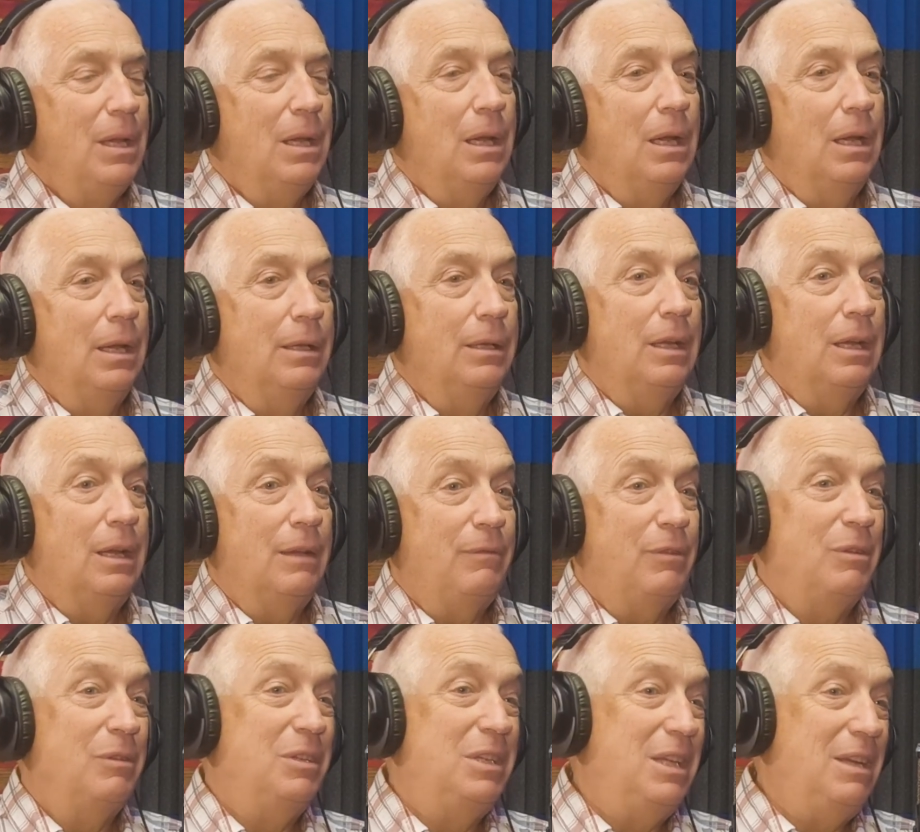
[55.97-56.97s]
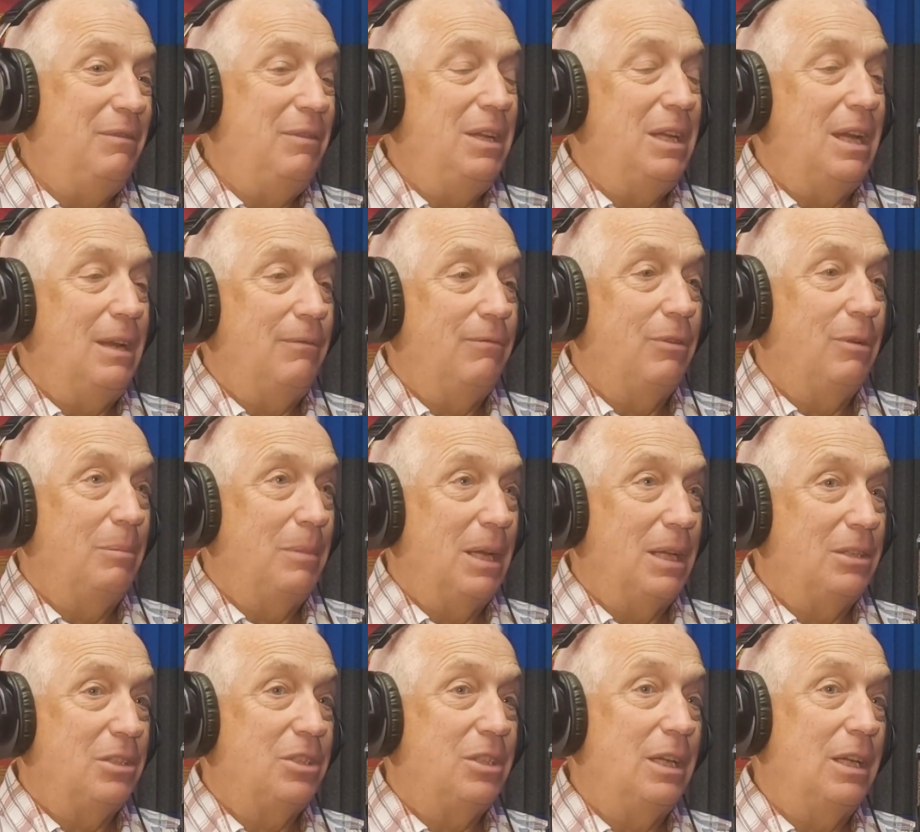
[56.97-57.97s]
And then if you deviate from
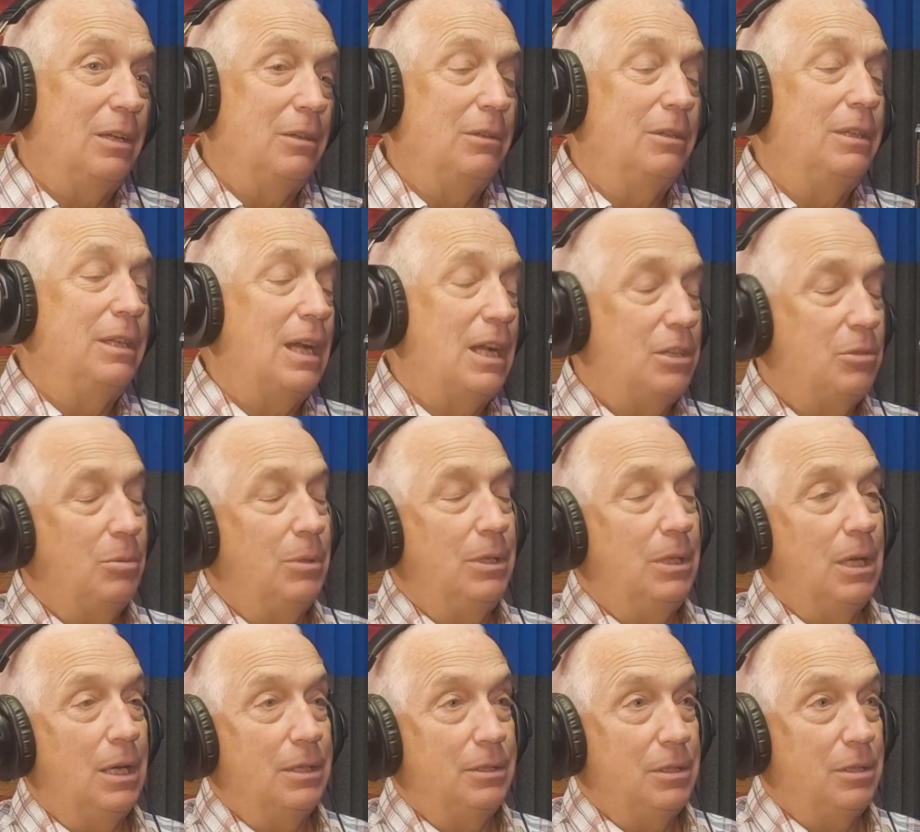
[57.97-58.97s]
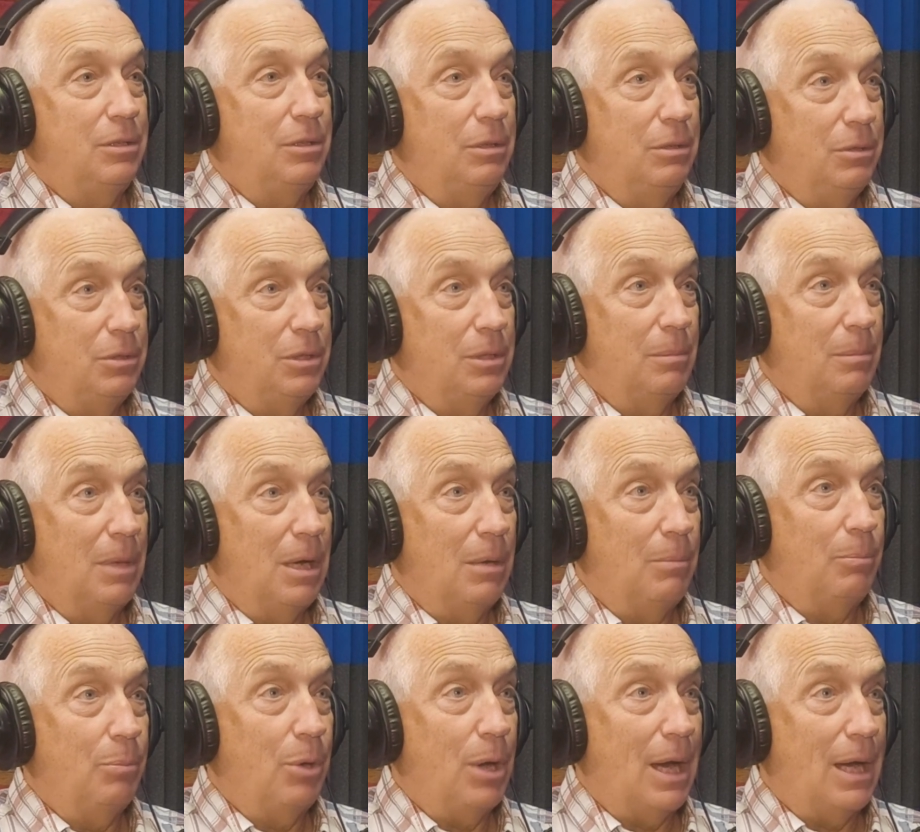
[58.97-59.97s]
that standard, that's what constitutes a
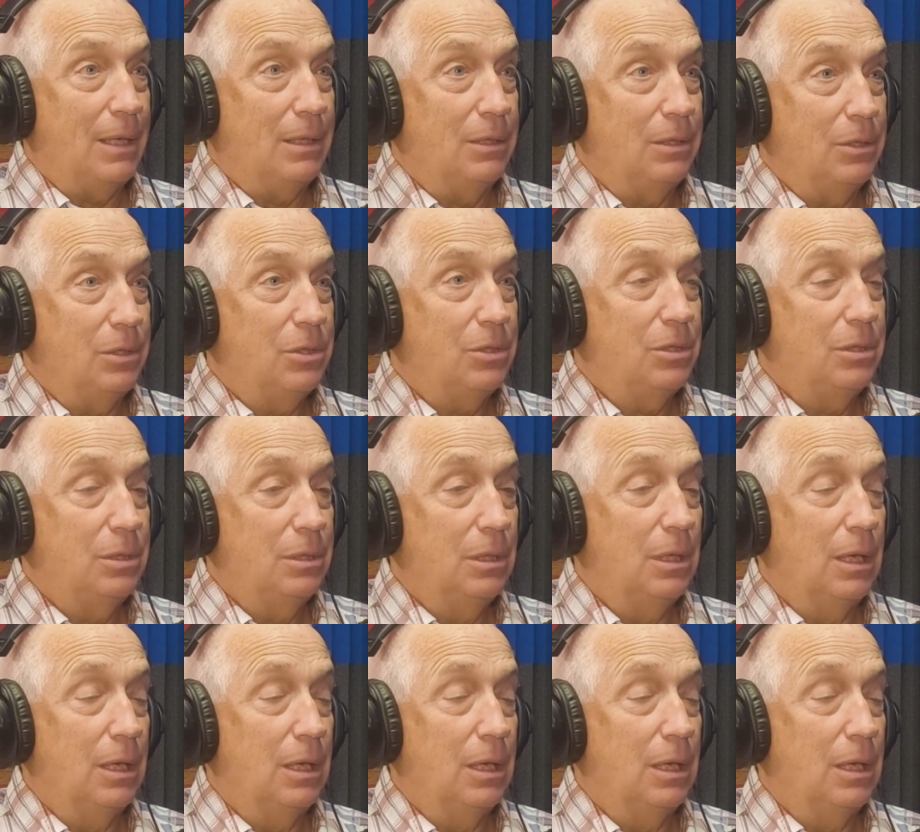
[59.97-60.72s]
malpractice,